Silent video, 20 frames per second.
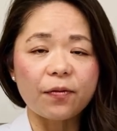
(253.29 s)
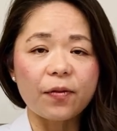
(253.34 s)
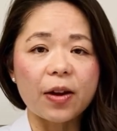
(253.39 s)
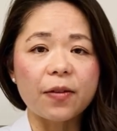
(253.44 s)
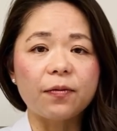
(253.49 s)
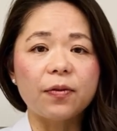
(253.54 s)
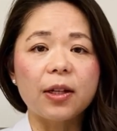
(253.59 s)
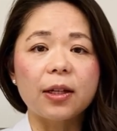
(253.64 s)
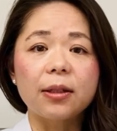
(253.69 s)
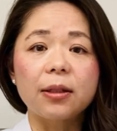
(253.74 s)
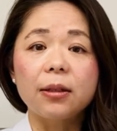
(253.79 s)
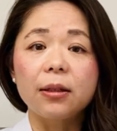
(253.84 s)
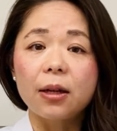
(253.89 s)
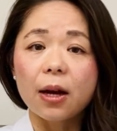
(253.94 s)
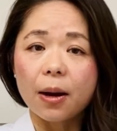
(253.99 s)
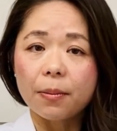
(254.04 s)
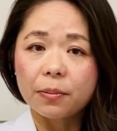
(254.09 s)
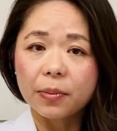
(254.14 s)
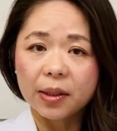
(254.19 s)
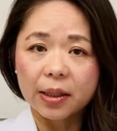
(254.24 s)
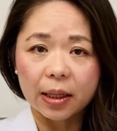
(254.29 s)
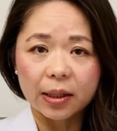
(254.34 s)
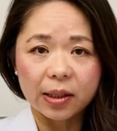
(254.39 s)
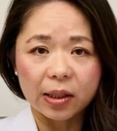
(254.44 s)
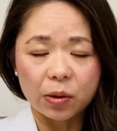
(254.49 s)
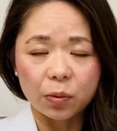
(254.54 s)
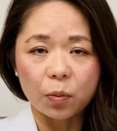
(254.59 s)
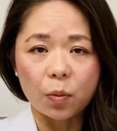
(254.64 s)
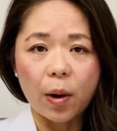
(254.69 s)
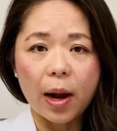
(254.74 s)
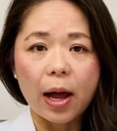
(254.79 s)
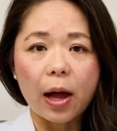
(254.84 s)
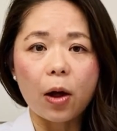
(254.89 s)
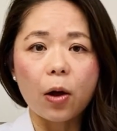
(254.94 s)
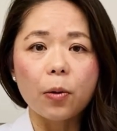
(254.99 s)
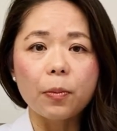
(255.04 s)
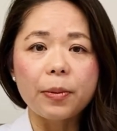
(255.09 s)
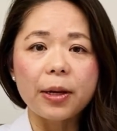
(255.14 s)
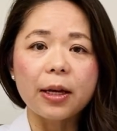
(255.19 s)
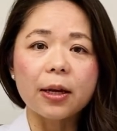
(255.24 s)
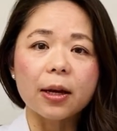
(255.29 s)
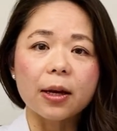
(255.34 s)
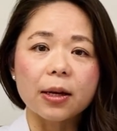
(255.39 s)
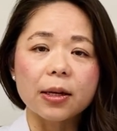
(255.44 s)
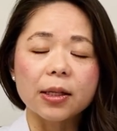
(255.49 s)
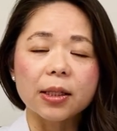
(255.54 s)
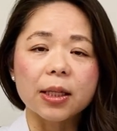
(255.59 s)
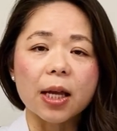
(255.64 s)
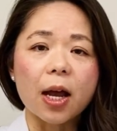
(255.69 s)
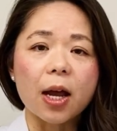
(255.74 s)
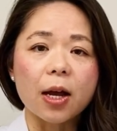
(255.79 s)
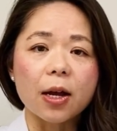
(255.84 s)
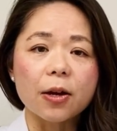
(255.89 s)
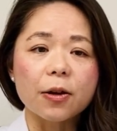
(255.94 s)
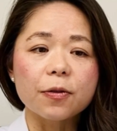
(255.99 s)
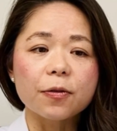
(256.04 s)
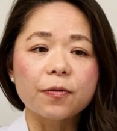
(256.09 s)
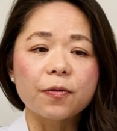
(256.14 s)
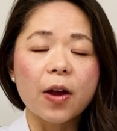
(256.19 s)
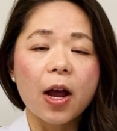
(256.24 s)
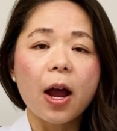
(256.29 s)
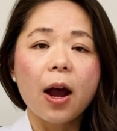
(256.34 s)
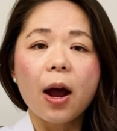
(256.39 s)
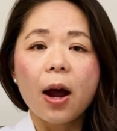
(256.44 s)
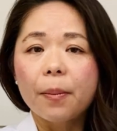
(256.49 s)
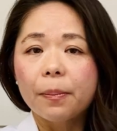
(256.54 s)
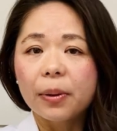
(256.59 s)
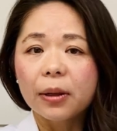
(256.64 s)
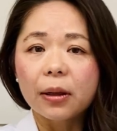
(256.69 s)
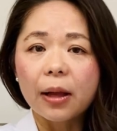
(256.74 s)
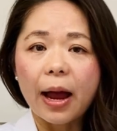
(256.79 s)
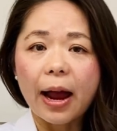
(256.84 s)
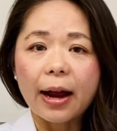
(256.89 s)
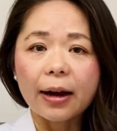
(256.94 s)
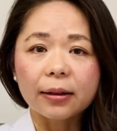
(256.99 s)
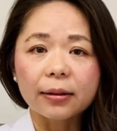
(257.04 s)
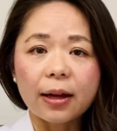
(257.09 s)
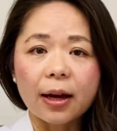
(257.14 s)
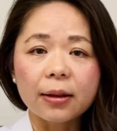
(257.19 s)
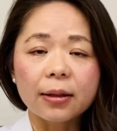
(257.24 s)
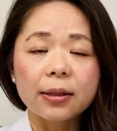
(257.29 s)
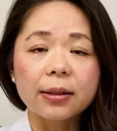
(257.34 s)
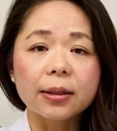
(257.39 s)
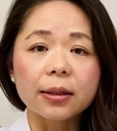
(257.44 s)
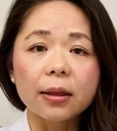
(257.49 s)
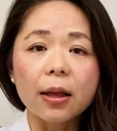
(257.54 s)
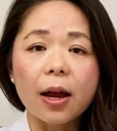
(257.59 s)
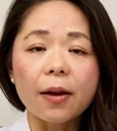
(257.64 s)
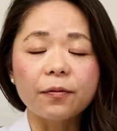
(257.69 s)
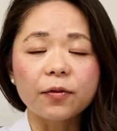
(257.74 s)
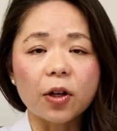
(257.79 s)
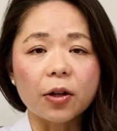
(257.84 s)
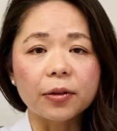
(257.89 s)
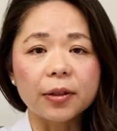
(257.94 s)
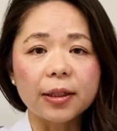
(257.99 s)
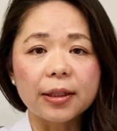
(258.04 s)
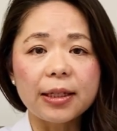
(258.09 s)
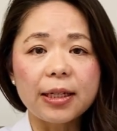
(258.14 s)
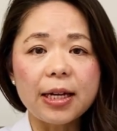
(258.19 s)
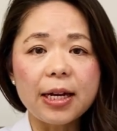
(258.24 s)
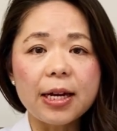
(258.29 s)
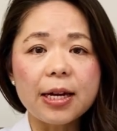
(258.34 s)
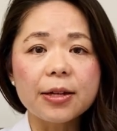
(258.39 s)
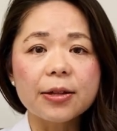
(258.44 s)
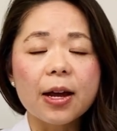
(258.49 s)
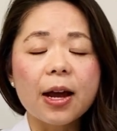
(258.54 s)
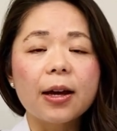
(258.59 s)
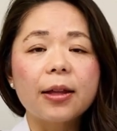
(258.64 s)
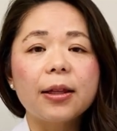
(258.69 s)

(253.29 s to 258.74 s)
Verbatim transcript: if the gums swell because of plaque that is left on the teeth,